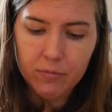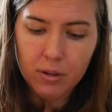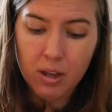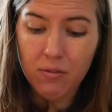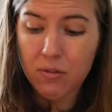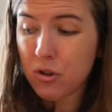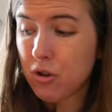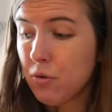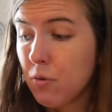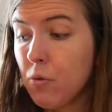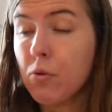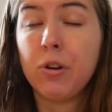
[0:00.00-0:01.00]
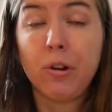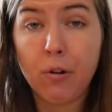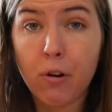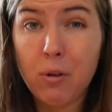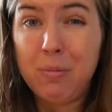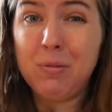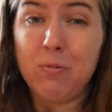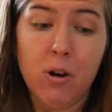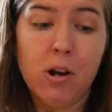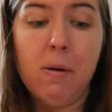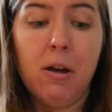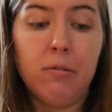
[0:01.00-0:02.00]
if you or your grown up is
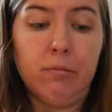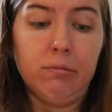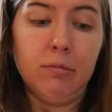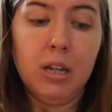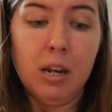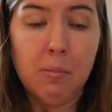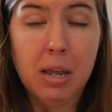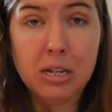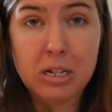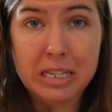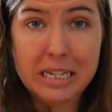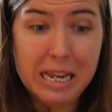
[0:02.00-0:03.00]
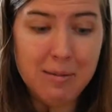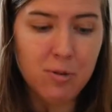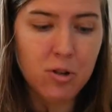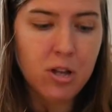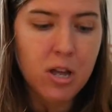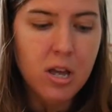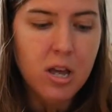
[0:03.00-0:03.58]
worried about getting paint on the table,